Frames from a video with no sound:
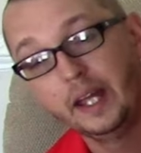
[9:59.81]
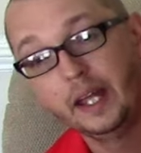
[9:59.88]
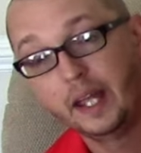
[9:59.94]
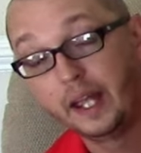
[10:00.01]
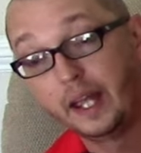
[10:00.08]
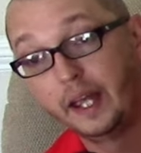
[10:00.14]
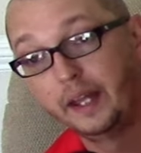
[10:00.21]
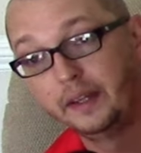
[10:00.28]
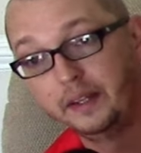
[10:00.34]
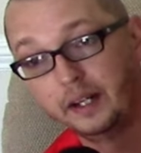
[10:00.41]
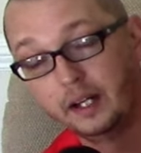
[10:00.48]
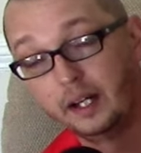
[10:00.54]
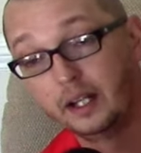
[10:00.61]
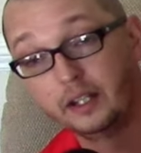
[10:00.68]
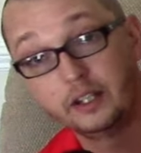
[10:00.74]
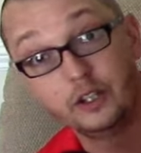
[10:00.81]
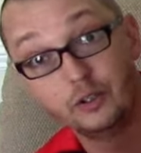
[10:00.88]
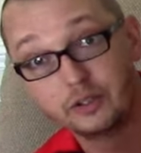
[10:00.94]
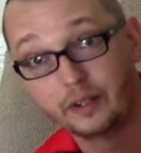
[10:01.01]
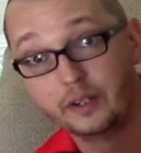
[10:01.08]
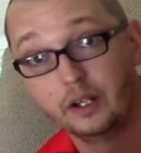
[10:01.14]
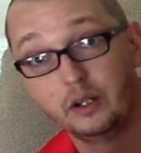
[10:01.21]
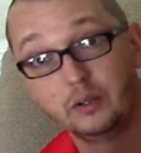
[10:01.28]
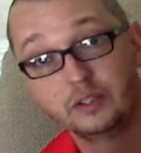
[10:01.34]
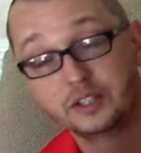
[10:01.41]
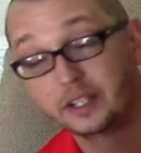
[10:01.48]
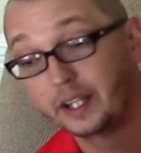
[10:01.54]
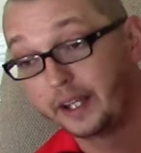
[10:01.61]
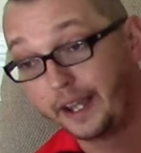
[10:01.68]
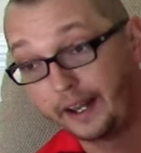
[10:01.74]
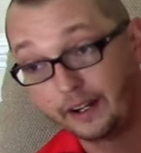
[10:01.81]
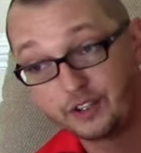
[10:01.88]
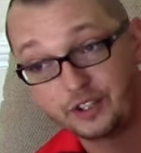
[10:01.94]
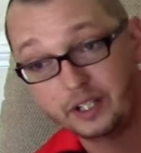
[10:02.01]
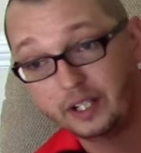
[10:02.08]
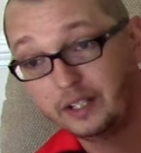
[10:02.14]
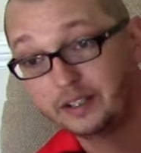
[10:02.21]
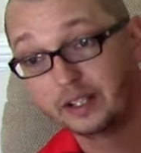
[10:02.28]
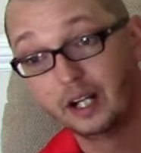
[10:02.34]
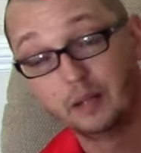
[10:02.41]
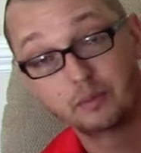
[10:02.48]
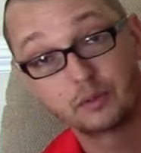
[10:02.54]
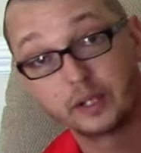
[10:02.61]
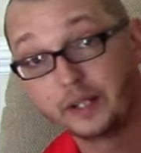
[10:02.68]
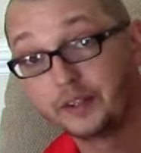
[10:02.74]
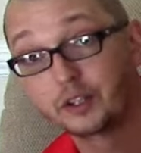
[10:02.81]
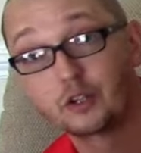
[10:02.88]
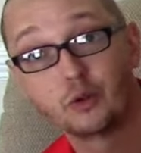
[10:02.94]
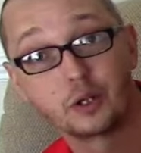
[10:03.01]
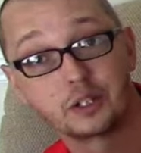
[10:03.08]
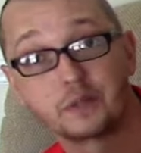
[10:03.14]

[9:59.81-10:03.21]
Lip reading: and using those to get energy to upgrade the cores of